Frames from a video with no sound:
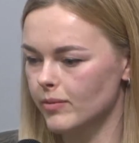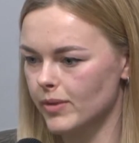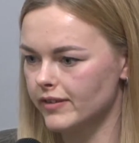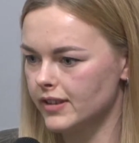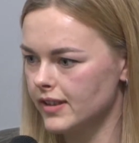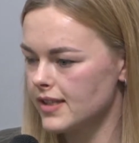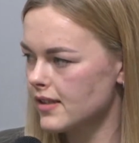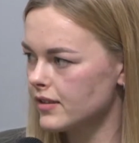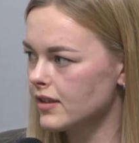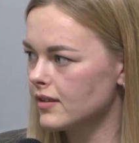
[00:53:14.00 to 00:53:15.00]
So,
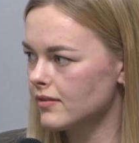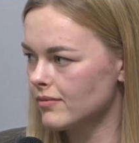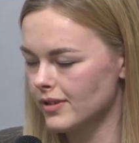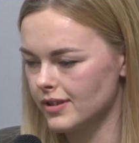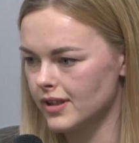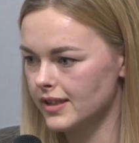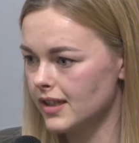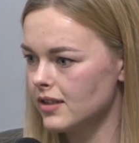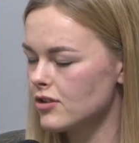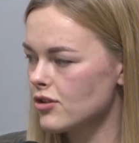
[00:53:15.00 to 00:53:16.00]
like, don't
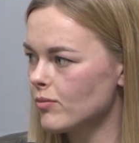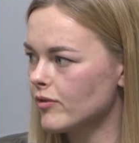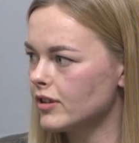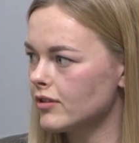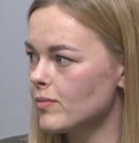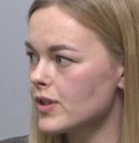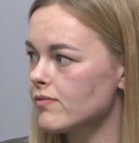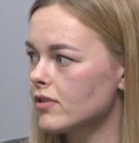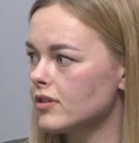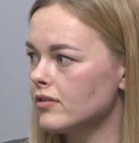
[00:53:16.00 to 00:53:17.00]
attack the civilian
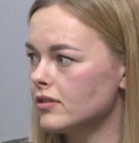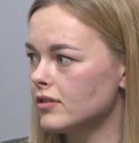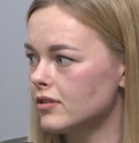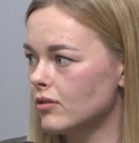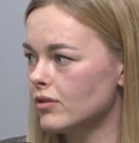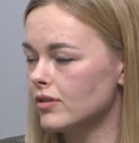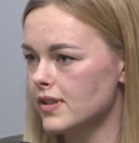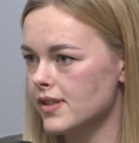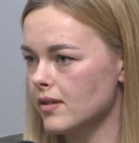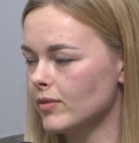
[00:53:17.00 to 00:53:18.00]
population, restrict the
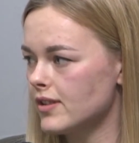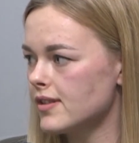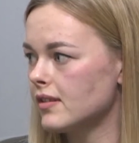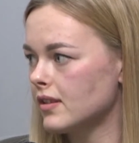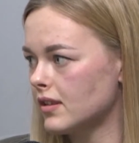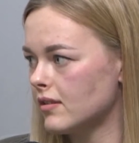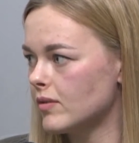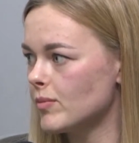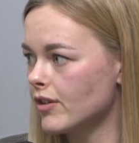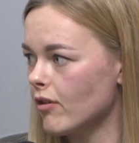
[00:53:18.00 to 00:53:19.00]
results of the attack
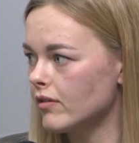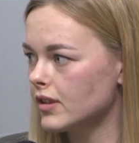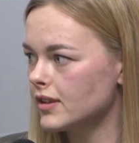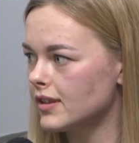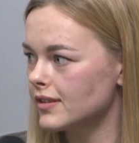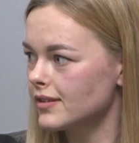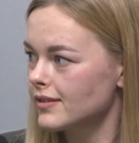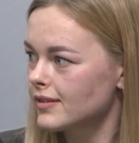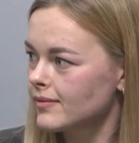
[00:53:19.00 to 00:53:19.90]
so it does not